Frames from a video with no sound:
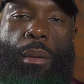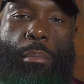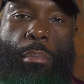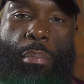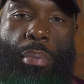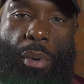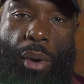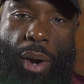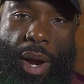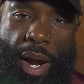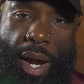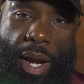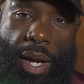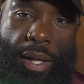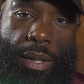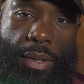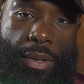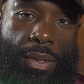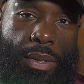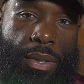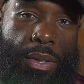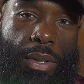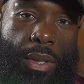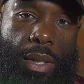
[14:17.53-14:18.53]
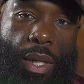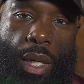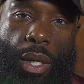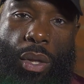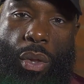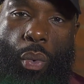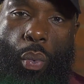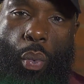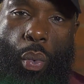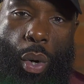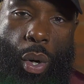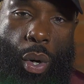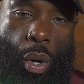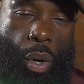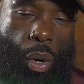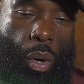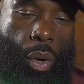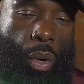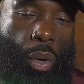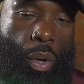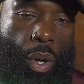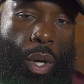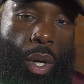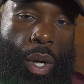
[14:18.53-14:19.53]
brands in the
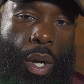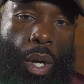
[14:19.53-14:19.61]
world.